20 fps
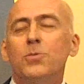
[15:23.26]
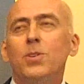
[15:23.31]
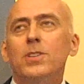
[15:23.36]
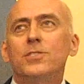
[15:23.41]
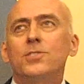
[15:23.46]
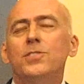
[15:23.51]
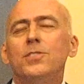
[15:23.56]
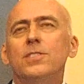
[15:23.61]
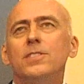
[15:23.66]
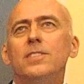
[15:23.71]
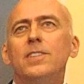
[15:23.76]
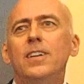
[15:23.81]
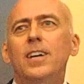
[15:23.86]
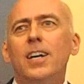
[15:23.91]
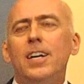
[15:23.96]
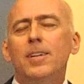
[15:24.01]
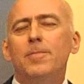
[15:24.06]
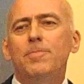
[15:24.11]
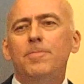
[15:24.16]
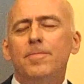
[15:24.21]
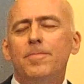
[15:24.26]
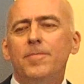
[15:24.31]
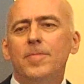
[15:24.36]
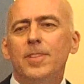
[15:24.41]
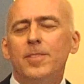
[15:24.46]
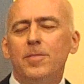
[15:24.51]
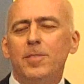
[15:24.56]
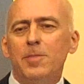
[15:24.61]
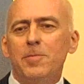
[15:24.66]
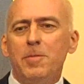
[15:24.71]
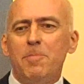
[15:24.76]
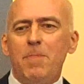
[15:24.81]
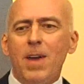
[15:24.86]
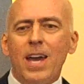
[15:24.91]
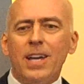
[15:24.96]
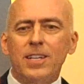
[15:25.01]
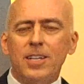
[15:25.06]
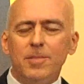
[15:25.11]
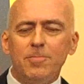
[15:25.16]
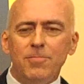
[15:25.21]
question. Let me
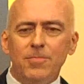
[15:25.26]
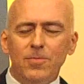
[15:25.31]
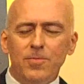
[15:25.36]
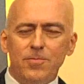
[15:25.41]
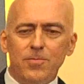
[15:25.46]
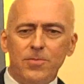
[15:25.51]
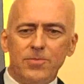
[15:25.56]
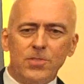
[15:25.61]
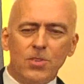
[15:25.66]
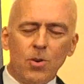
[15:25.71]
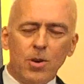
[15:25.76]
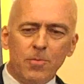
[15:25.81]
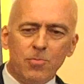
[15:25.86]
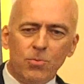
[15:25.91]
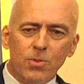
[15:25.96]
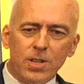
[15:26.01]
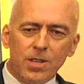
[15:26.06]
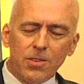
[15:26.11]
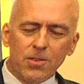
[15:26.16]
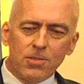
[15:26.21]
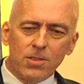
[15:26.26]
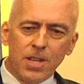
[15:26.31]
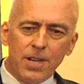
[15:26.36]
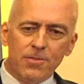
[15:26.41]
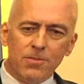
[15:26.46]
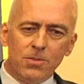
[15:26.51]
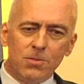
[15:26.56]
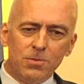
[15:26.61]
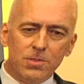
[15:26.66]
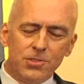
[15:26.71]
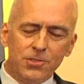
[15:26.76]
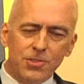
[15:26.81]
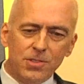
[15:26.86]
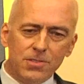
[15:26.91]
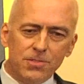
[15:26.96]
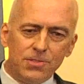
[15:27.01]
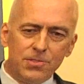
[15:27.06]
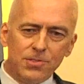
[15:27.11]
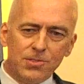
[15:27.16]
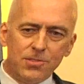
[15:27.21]
back up, go up one other level, which
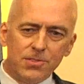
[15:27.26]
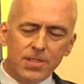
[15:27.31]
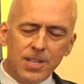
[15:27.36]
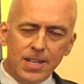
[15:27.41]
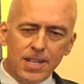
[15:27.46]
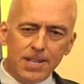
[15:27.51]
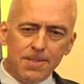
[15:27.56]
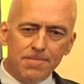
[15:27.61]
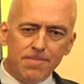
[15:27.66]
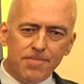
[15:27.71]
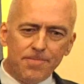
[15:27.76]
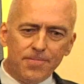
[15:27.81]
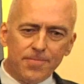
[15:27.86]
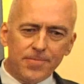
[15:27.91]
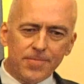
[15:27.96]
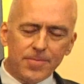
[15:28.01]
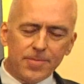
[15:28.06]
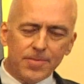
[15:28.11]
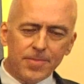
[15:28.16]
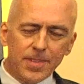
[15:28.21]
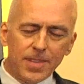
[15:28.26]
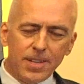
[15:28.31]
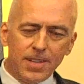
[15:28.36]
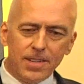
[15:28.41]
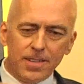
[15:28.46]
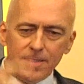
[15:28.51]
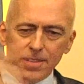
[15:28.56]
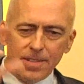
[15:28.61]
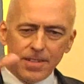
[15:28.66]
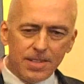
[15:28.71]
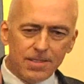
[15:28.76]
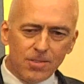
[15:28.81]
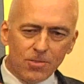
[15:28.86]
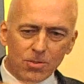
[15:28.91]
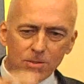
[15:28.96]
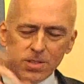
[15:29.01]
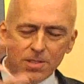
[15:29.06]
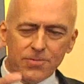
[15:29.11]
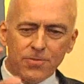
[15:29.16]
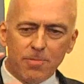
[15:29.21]
is, I've
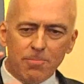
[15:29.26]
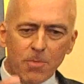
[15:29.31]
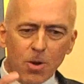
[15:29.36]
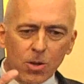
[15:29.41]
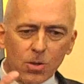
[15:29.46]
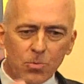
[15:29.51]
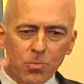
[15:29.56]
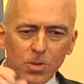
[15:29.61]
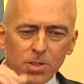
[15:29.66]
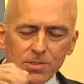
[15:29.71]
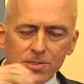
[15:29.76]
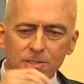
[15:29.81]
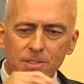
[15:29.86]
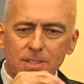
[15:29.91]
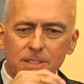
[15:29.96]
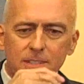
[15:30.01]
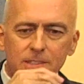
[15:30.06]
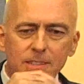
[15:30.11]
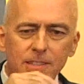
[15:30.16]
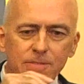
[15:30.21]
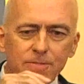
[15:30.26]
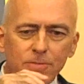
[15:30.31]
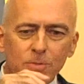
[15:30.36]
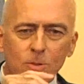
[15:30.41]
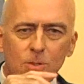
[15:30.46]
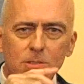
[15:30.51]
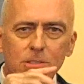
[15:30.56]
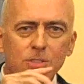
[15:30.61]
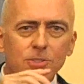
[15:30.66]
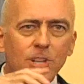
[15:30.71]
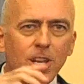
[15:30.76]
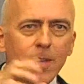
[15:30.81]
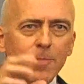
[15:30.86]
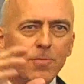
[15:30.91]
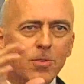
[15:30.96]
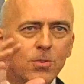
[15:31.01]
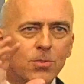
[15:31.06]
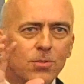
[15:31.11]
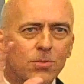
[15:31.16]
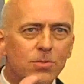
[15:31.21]
learned this from Mark Wilson at the Florida
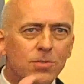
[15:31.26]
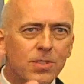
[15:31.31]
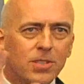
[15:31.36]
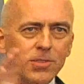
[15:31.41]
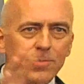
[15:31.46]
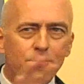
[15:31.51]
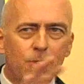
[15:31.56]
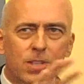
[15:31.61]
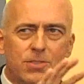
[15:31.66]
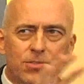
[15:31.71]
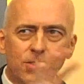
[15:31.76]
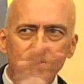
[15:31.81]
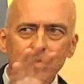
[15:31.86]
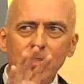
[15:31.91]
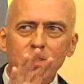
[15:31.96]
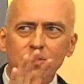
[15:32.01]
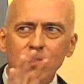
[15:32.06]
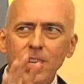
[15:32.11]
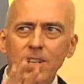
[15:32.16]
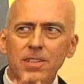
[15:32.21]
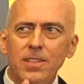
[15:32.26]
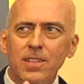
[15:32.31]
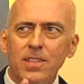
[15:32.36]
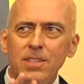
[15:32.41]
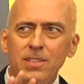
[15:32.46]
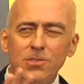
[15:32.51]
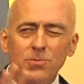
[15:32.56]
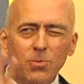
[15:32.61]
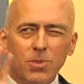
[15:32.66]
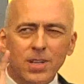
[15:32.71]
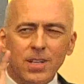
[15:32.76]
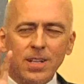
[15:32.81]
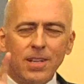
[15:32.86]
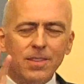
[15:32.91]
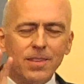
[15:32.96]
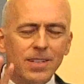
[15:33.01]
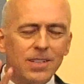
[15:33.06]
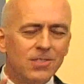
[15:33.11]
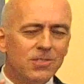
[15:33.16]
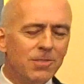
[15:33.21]
Chamber, who expresses this idea this way, and I
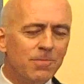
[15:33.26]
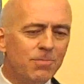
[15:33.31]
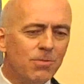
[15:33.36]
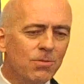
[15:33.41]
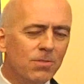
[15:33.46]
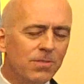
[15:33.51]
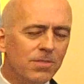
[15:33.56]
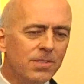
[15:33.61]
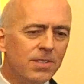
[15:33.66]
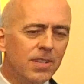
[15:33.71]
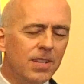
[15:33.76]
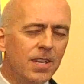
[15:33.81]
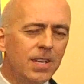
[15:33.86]
think it's important.